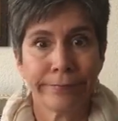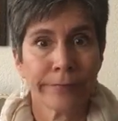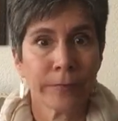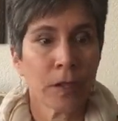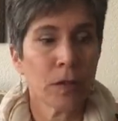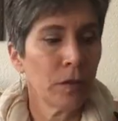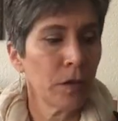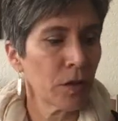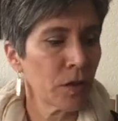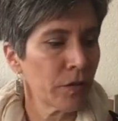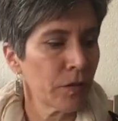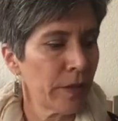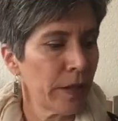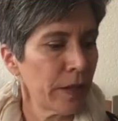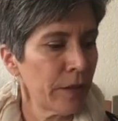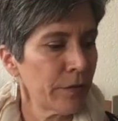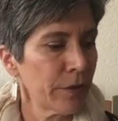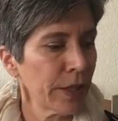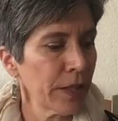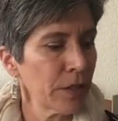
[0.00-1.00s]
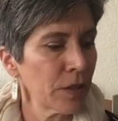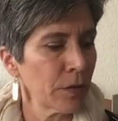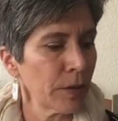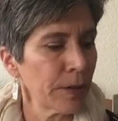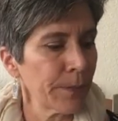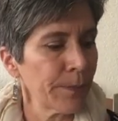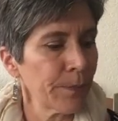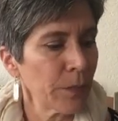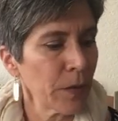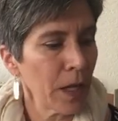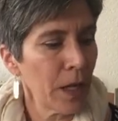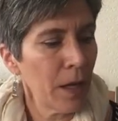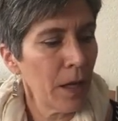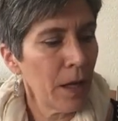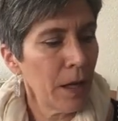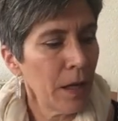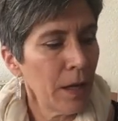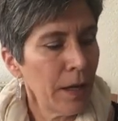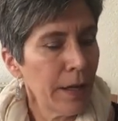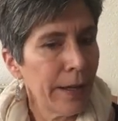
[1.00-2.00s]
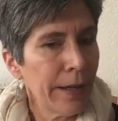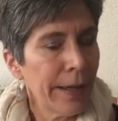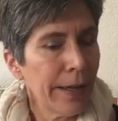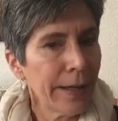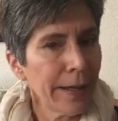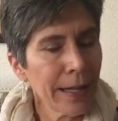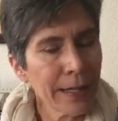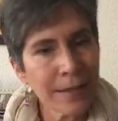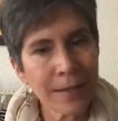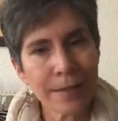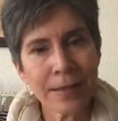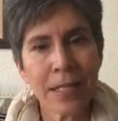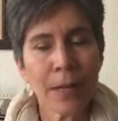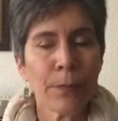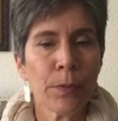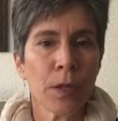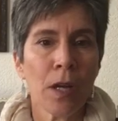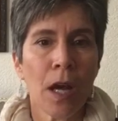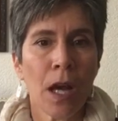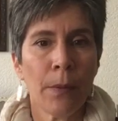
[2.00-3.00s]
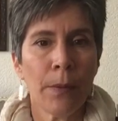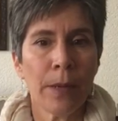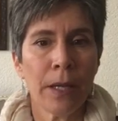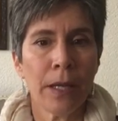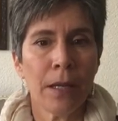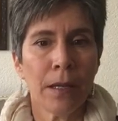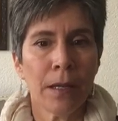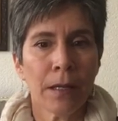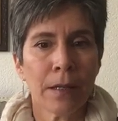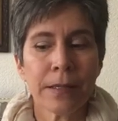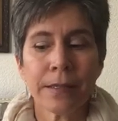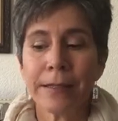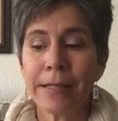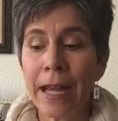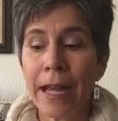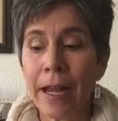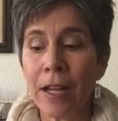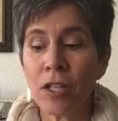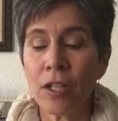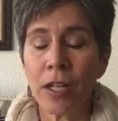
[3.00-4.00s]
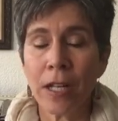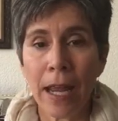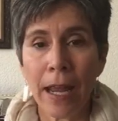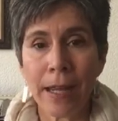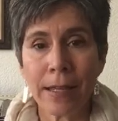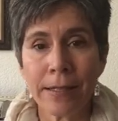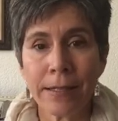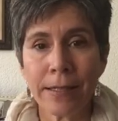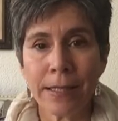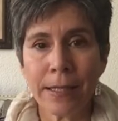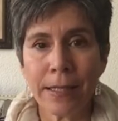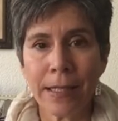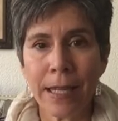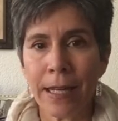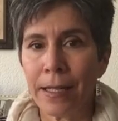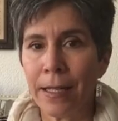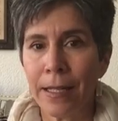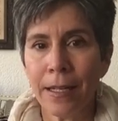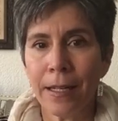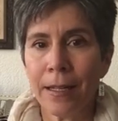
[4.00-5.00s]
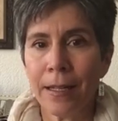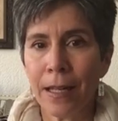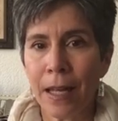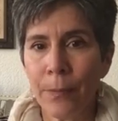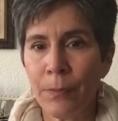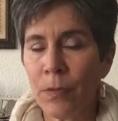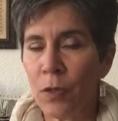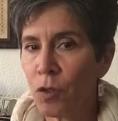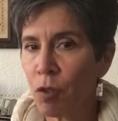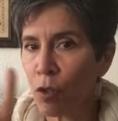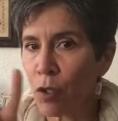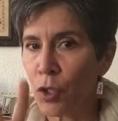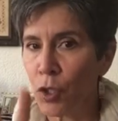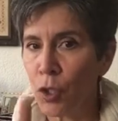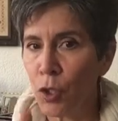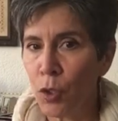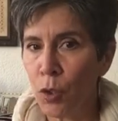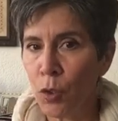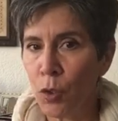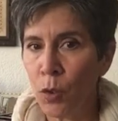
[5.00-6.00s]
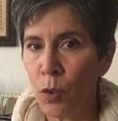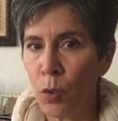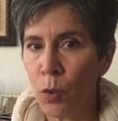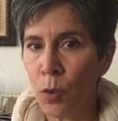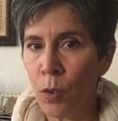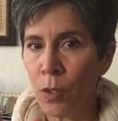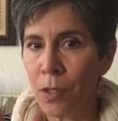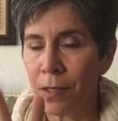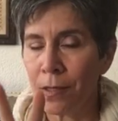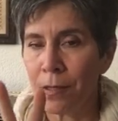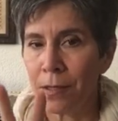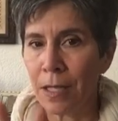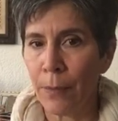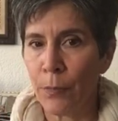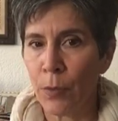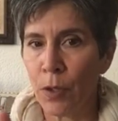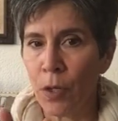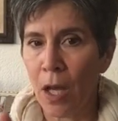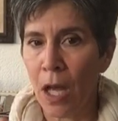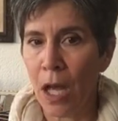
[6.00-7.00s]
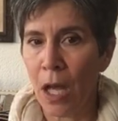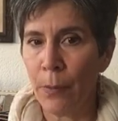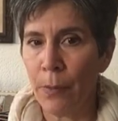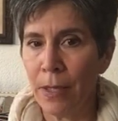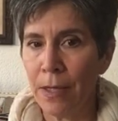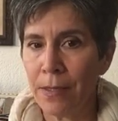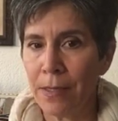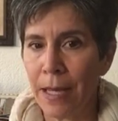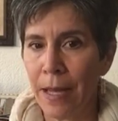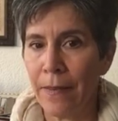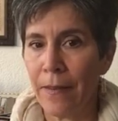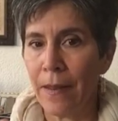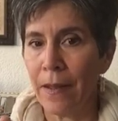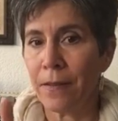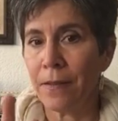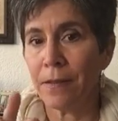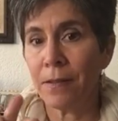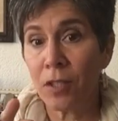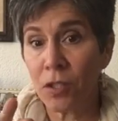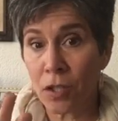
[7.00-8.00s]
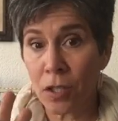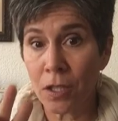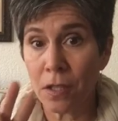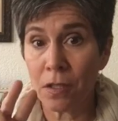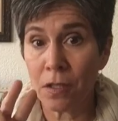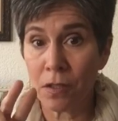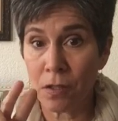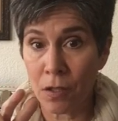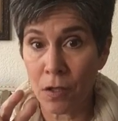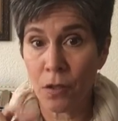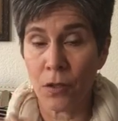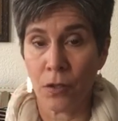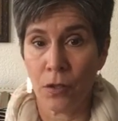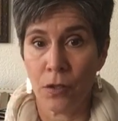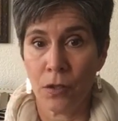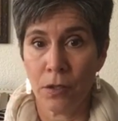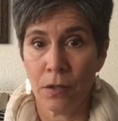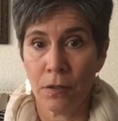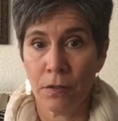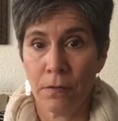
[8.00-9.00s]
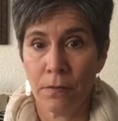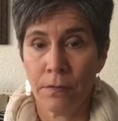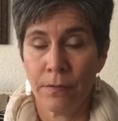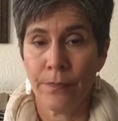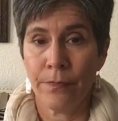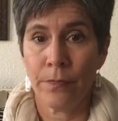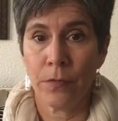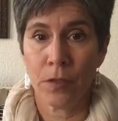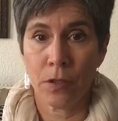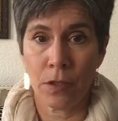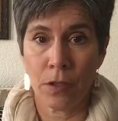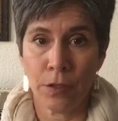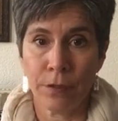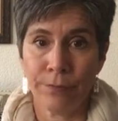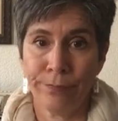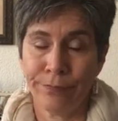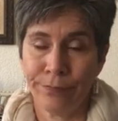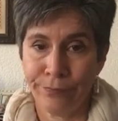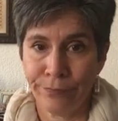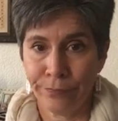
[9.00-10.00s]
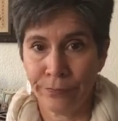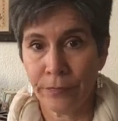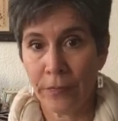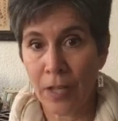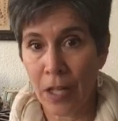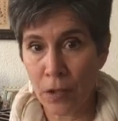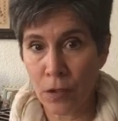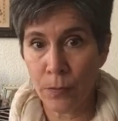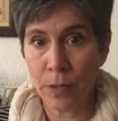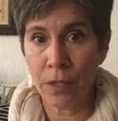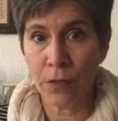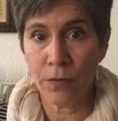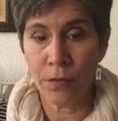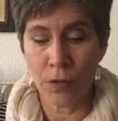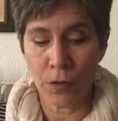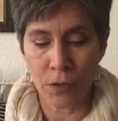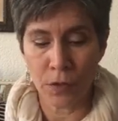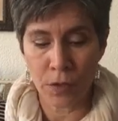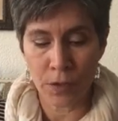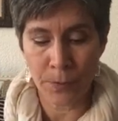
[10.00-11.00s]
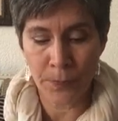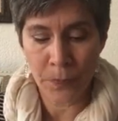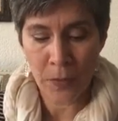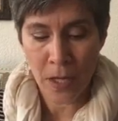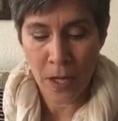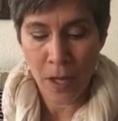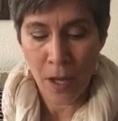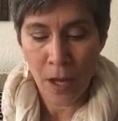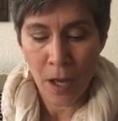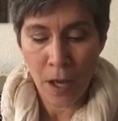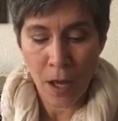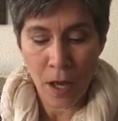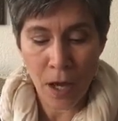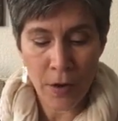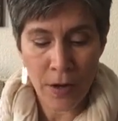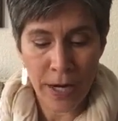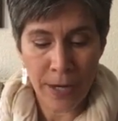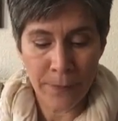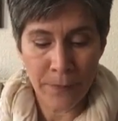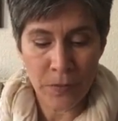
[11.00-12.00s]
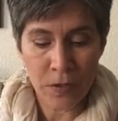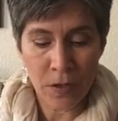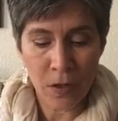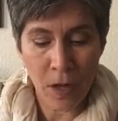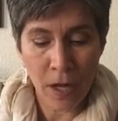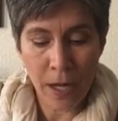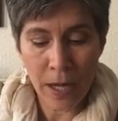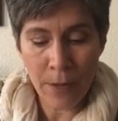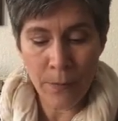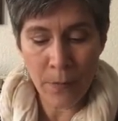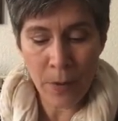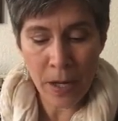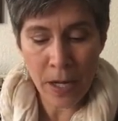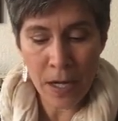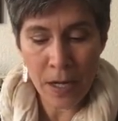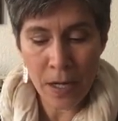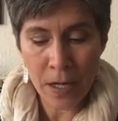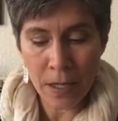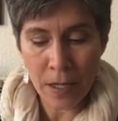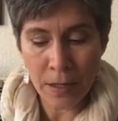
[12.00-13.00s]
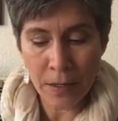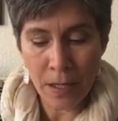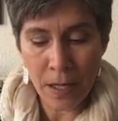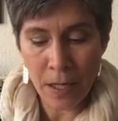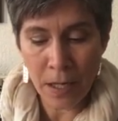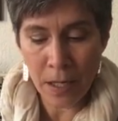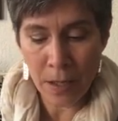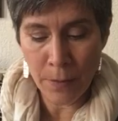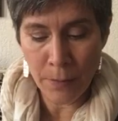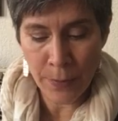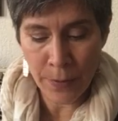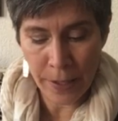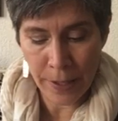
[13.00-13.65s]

Who knows if I'll ever get to it. That's a separate hobby. Stash enhancing and kitting up, those are 2 separate hobbies, and then stitching is the third. So, not to be confused. All right, so I'm in a club